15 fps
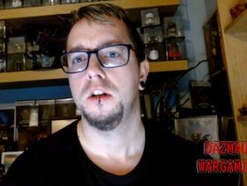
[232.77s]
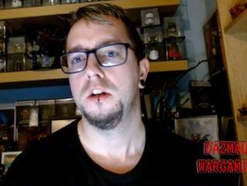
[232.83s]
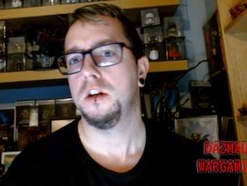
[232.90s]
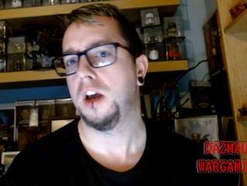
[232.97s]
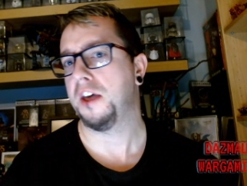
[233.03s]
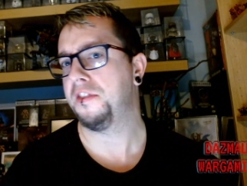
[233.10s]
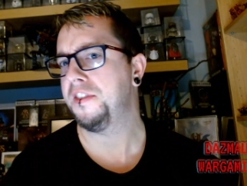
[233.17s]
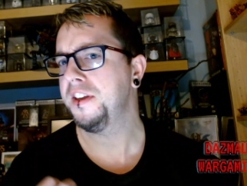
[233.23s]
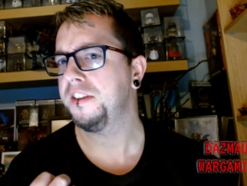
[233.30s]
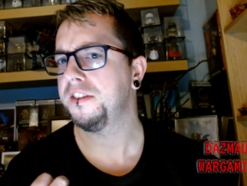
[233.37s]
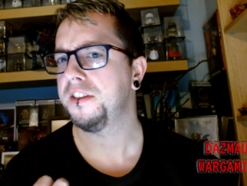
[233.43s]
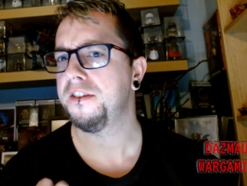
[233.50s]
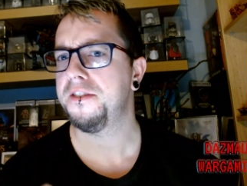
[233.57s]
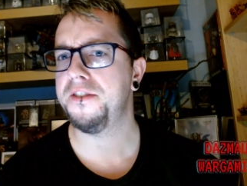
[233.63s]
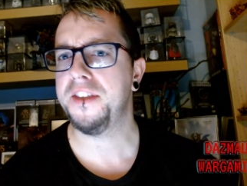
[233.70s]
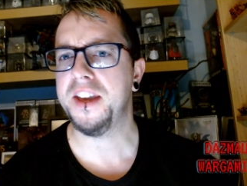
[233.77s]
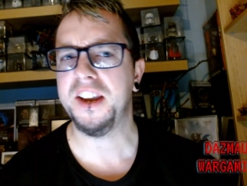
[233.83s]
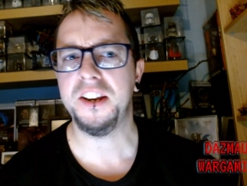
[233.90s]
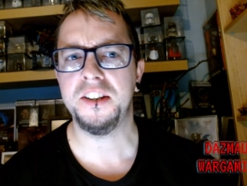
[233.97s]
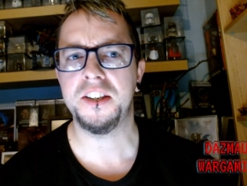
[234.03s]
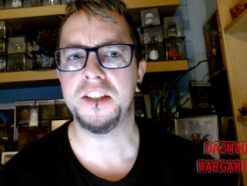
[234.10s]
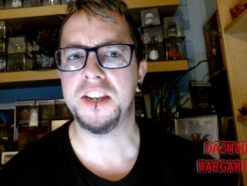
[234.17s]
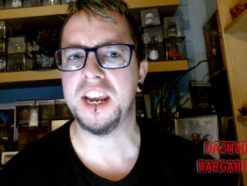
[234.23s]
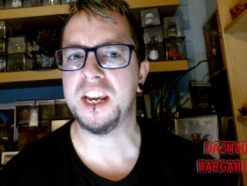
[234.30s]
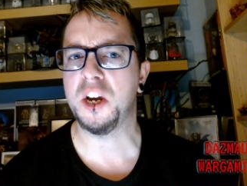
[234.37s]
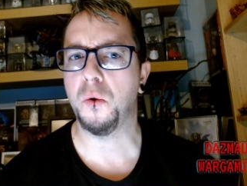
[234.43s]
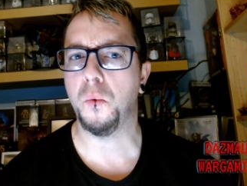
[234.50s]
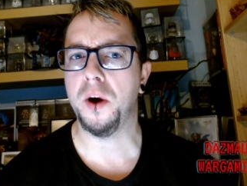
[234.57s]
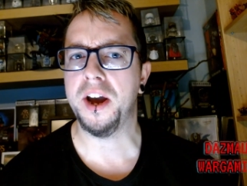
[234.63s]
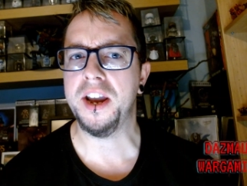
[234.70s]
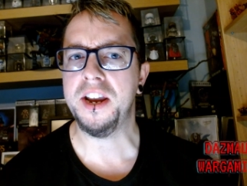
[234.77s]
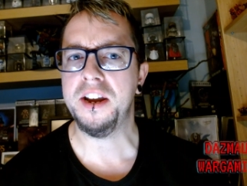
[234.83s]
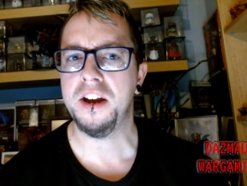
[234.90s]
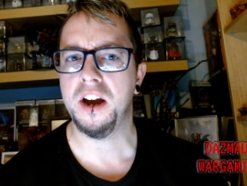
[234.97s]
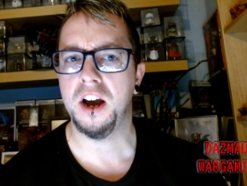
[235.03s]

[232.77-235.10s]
I think the thing to take away